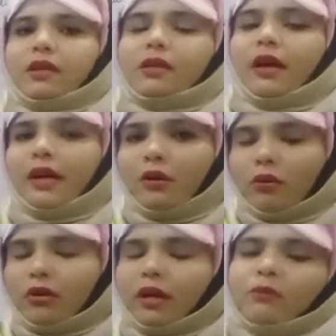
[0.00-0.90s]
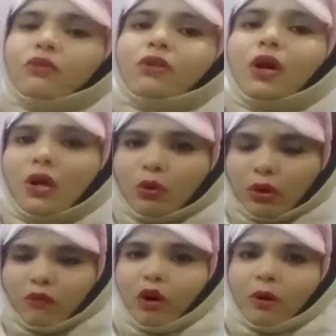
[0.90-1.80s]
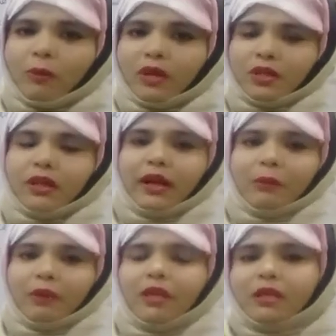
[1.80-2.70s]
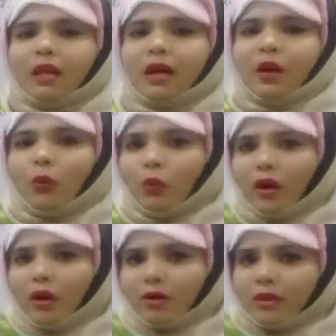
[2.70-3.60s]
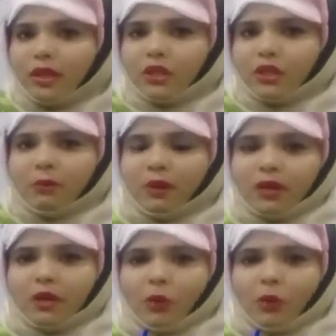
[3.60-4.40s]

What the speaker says: is related terms to the vibration. That means one oscillation means the